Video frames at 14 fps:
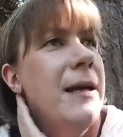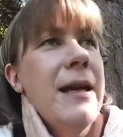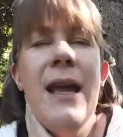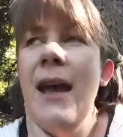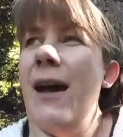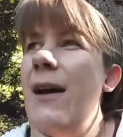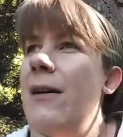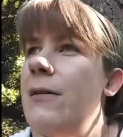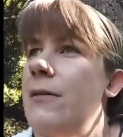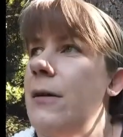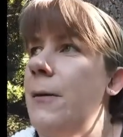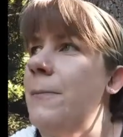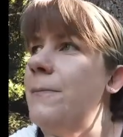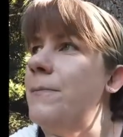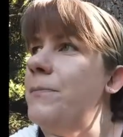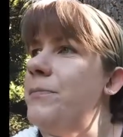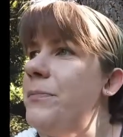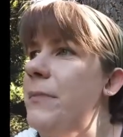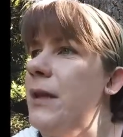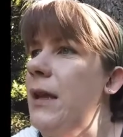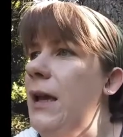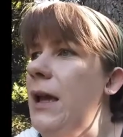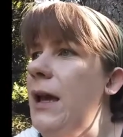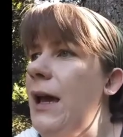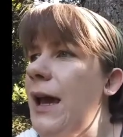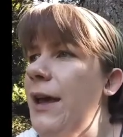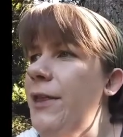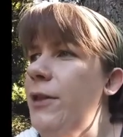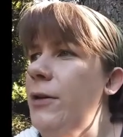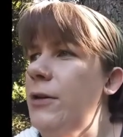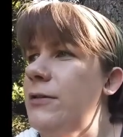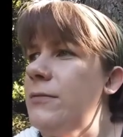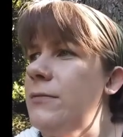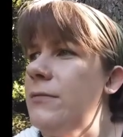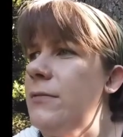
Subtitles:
Yeah, I thought